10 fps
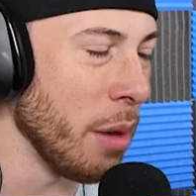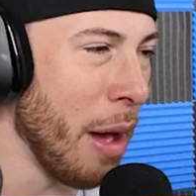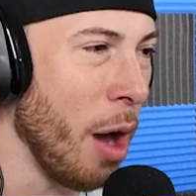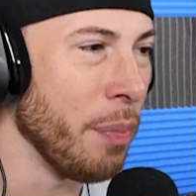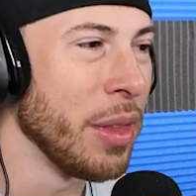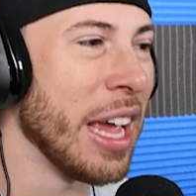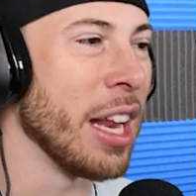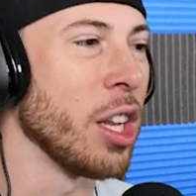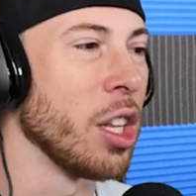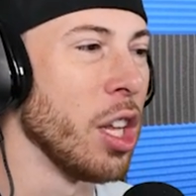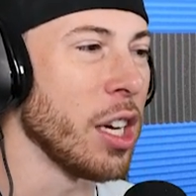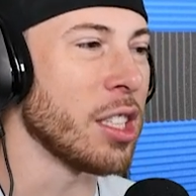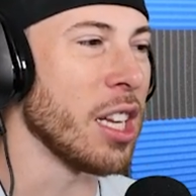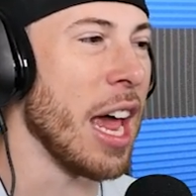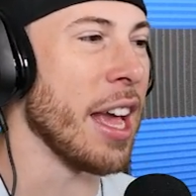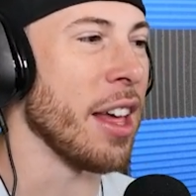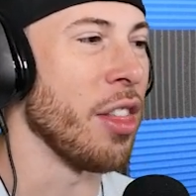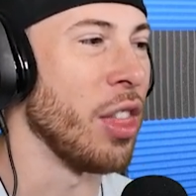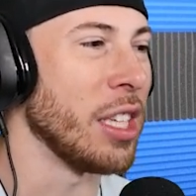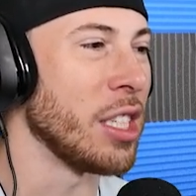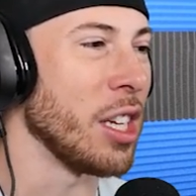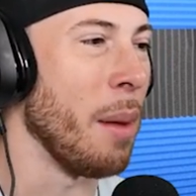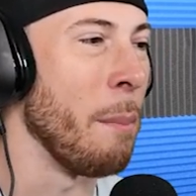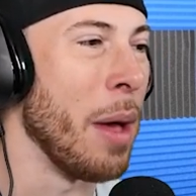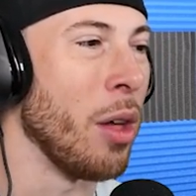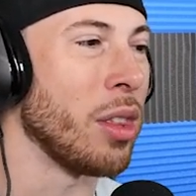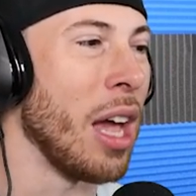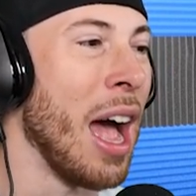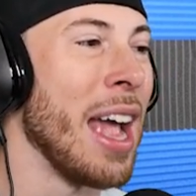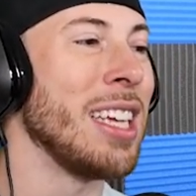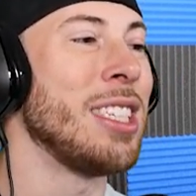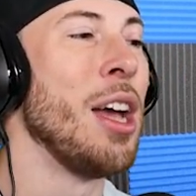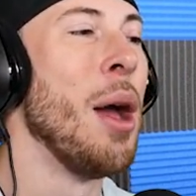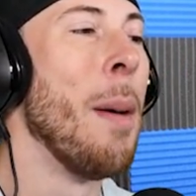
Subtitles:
amount. It looks like this is gonna melt the ice.